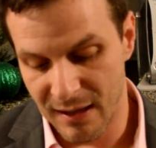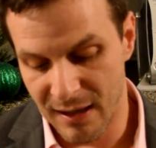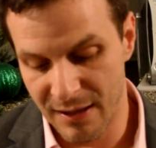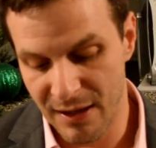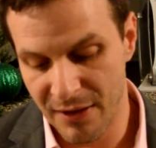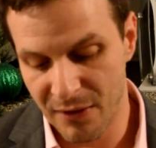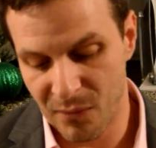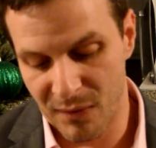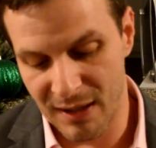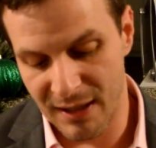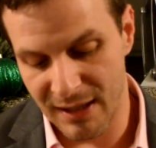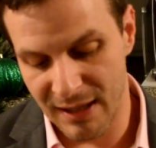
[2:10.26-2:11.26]
Another
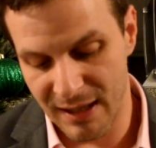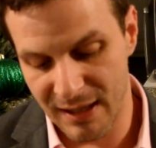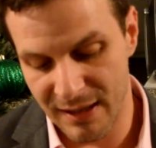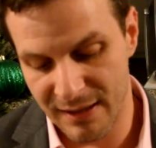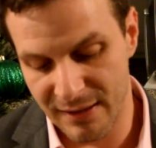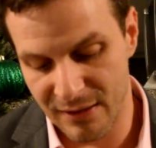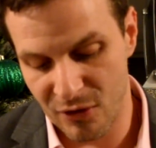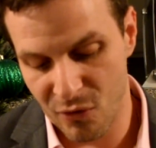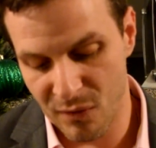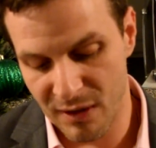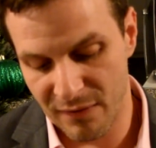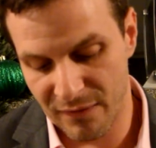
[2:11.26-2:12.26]
one is a
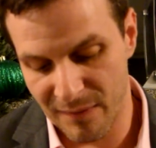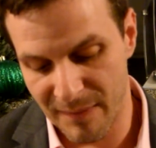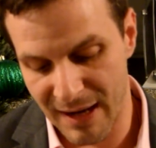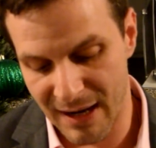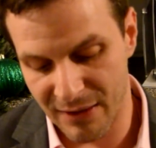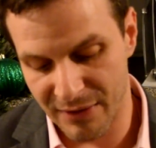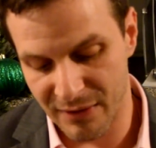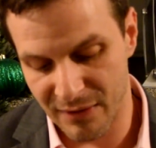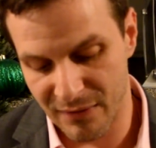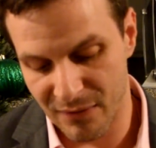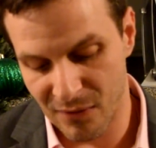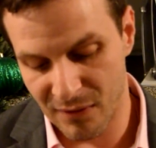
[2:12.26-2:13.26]
new one from the House
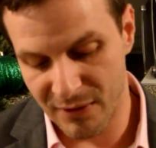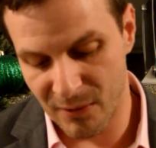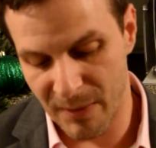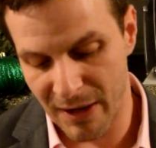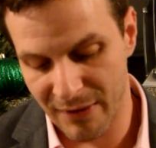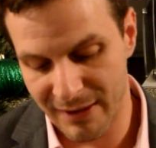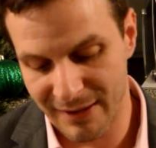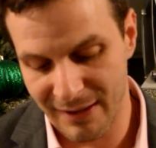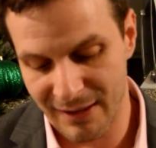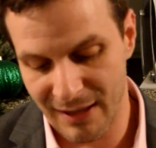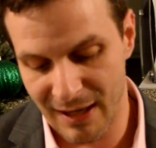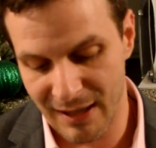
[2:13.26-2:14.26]
of Orto
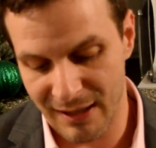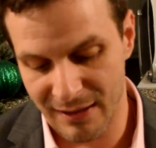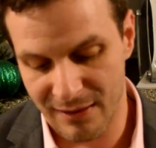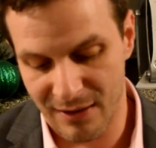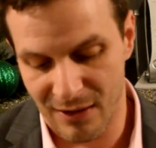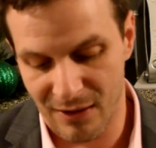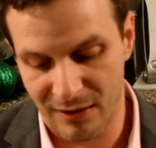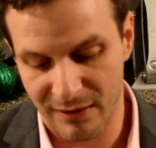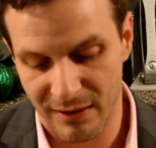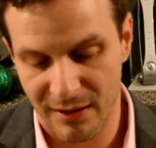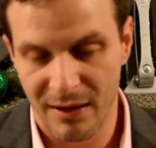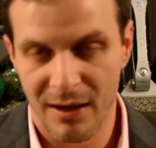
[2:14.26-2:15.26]
Parisi, and it's
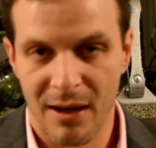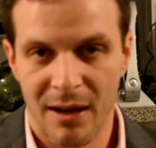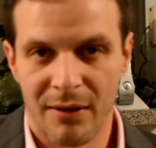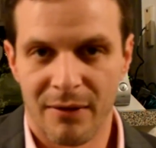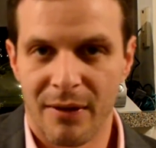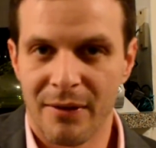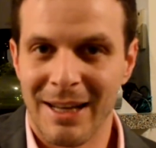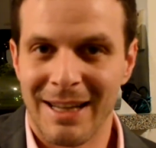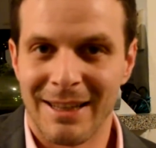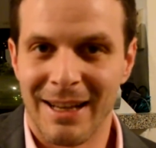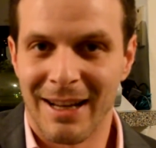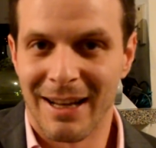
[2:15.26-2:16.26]
called
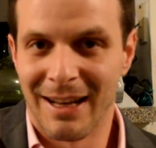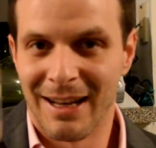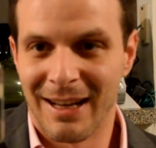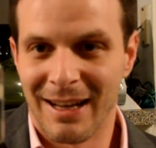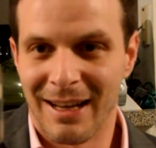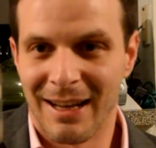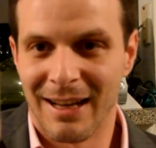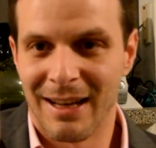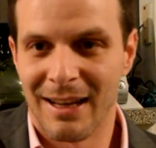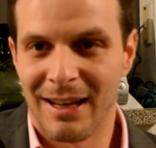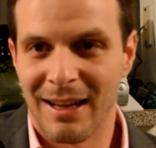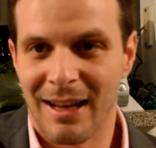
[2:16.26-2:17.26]
Varide.
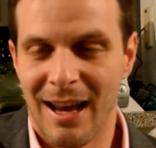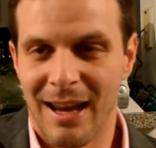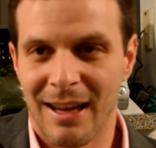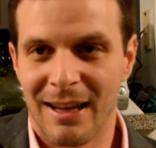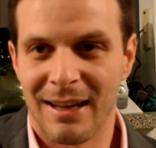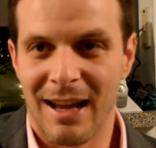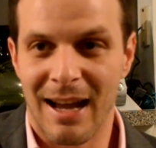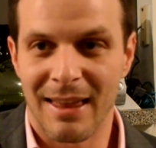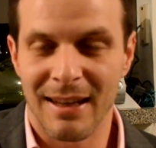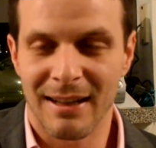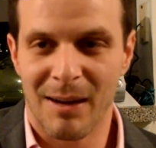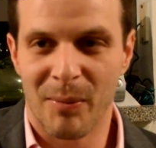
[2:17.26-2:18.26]
And I
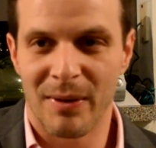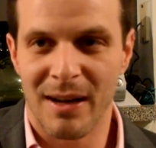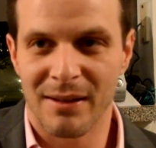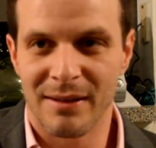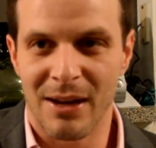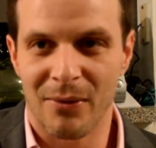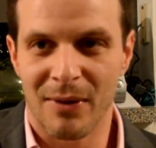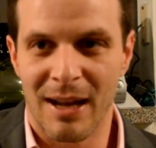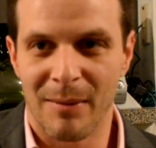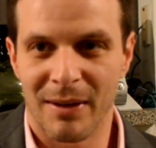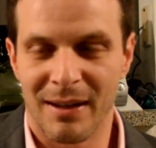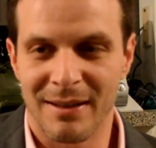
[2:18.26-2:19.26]
think I pronounced that
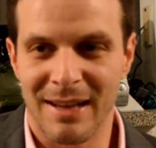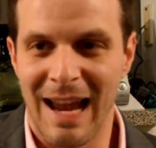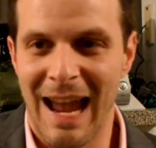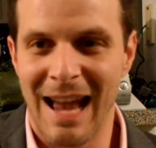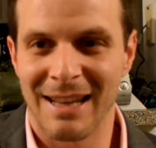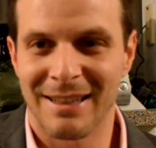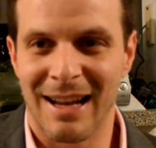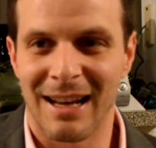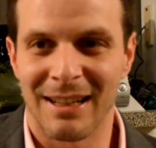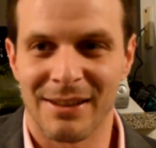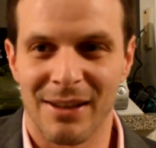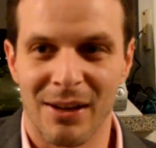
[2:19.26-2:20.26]
right because I asked
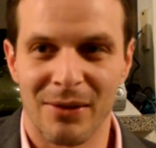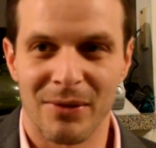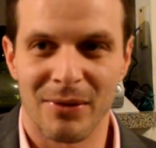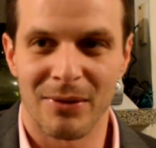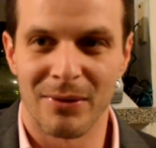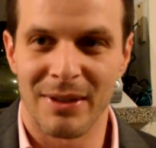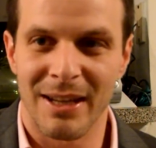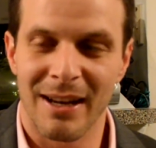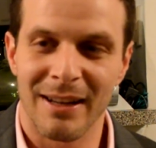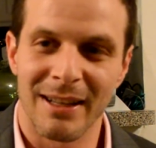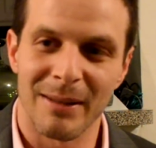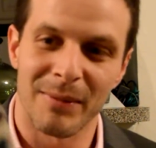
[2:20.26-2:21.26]
Alessandro
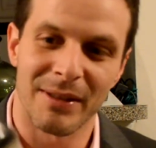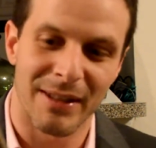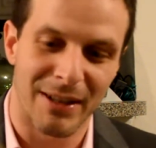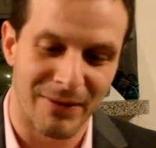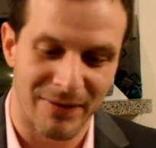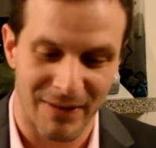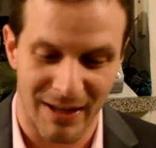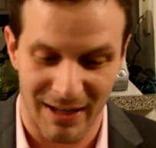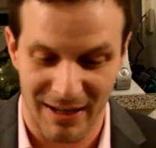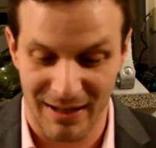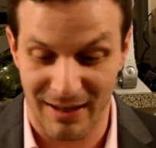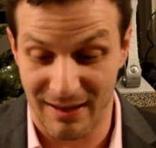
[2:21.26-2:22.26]
Gutierrez himself,
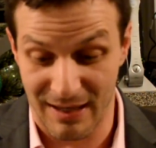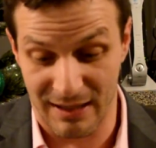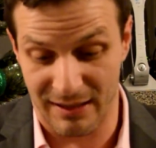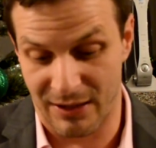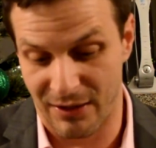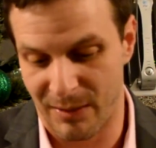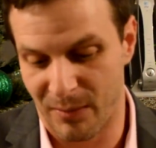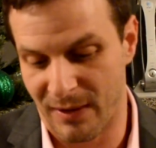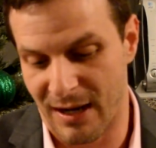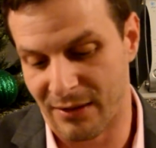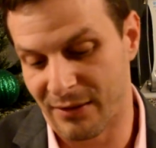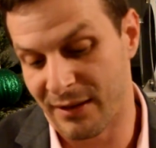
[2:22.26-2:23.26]
and that's how he
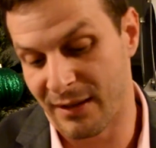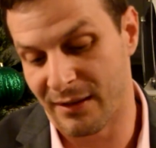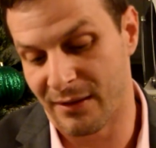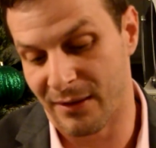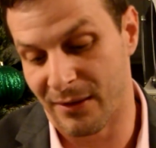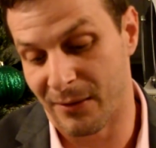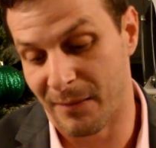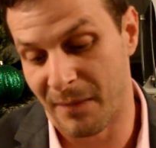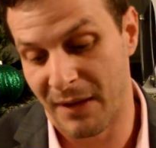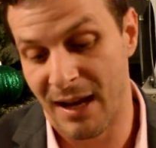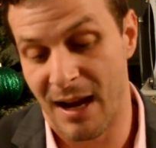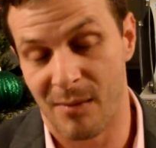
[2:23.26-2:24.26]
pronounced it, so
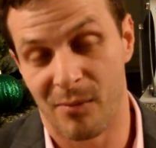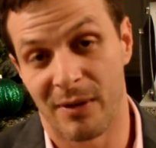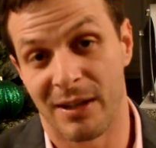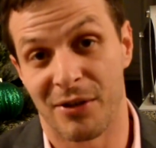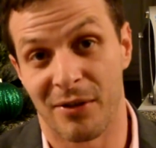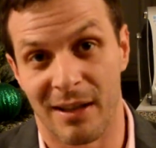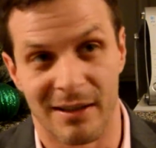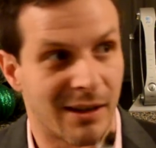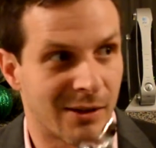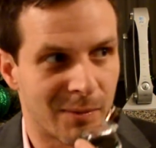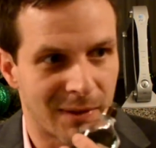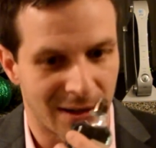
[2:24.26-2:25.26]
I'm pretty sure that's
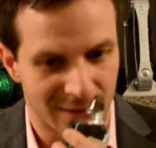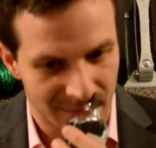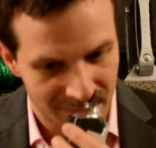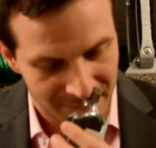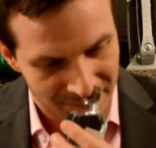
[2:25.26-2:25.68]
how it's pronounced.